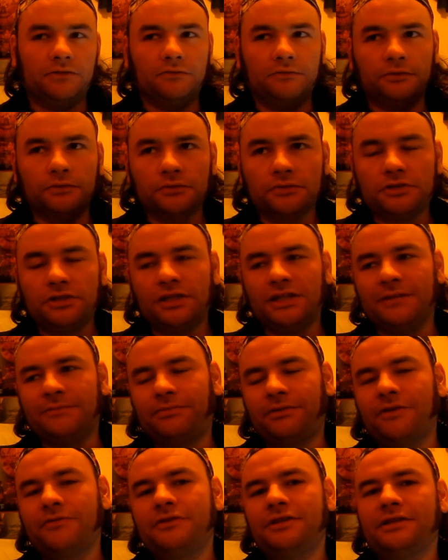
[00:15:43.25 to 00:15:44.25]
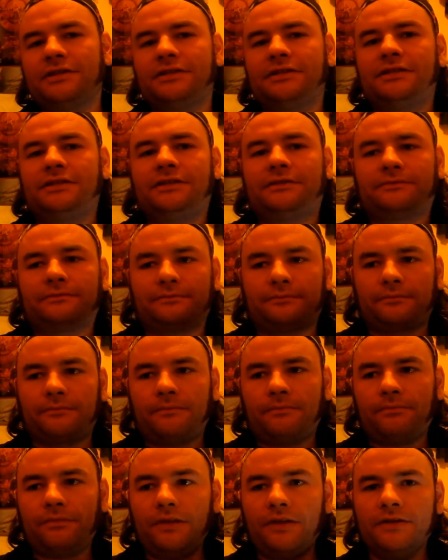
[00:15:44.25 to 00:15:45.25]
Unfortunately, protests
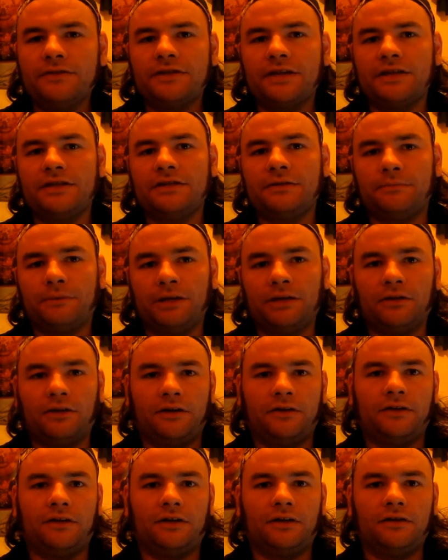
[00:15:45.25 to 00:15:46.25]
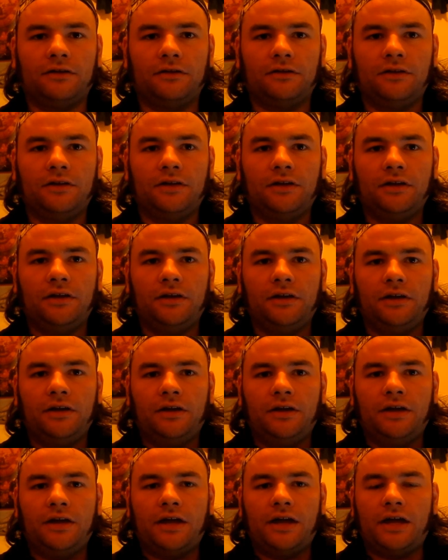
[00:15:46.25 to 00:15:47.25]
tend to be like that.
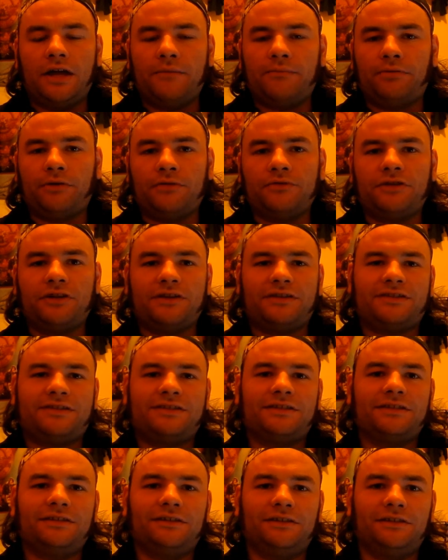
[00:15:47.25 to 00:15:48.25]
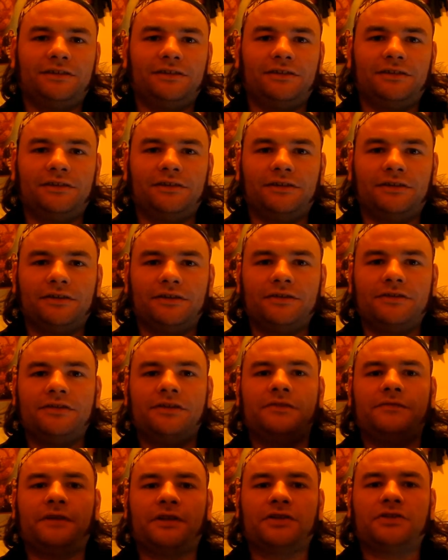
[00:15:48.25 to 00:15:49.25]
Protests are
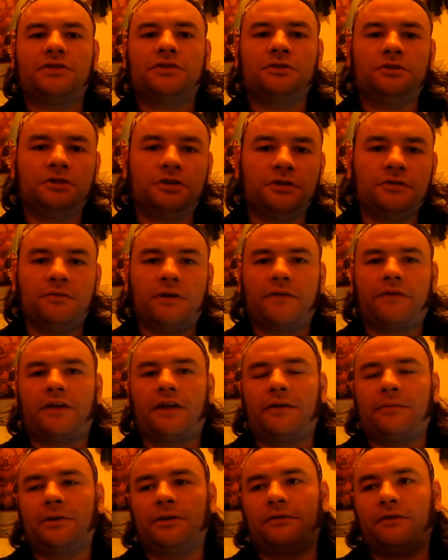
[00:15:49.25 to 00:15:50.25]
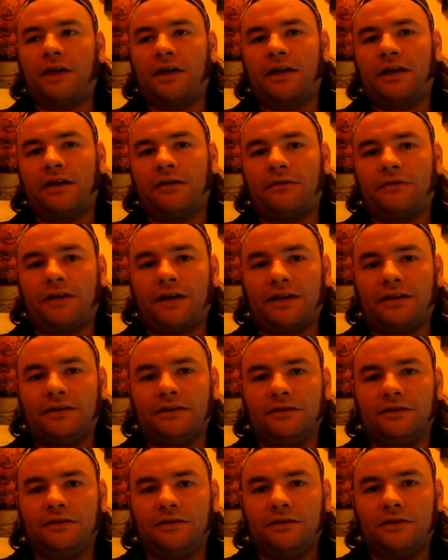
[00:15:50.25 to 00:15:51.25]
events that do have a habit of getting out of hand.